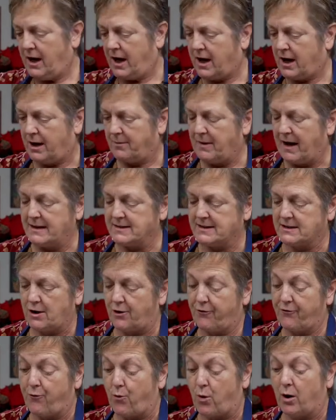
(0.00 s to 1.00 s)
Um, and
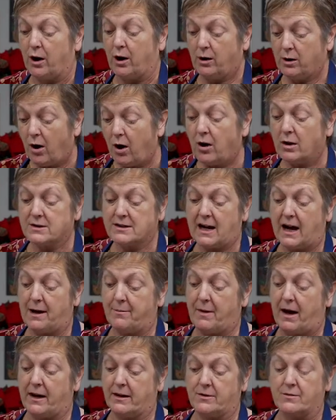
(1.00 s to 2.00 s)
so for a long
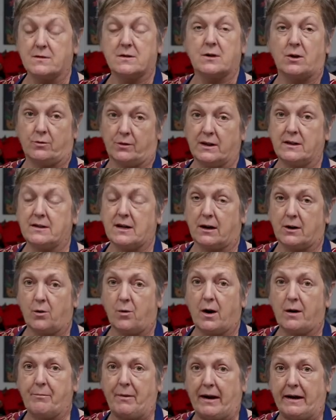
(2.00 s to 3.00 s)
time, I used only
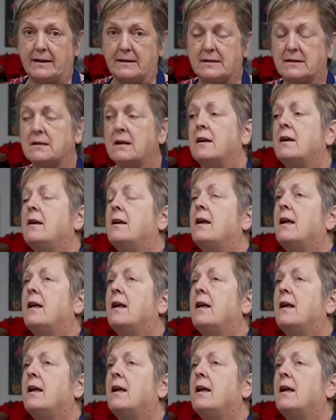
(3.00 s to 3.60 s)
DecoArt paints,